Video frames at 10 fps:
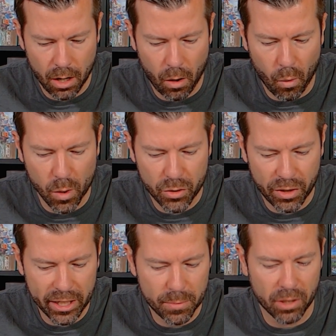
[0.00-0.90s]
Or
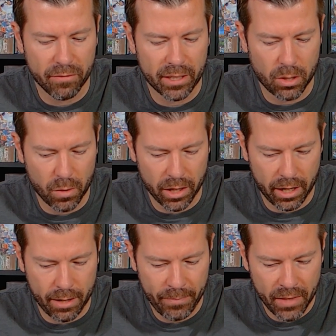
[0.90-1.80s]
transport
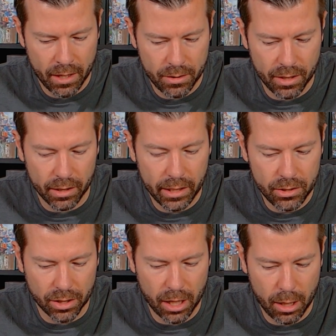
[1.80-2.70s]
Victoria to the
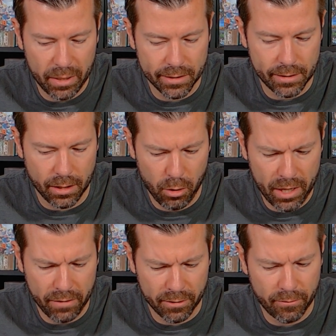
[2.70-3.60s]
leisure hub in
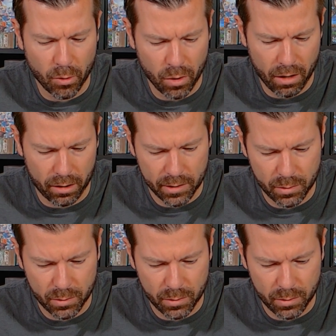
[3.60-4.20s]
Sloma for $4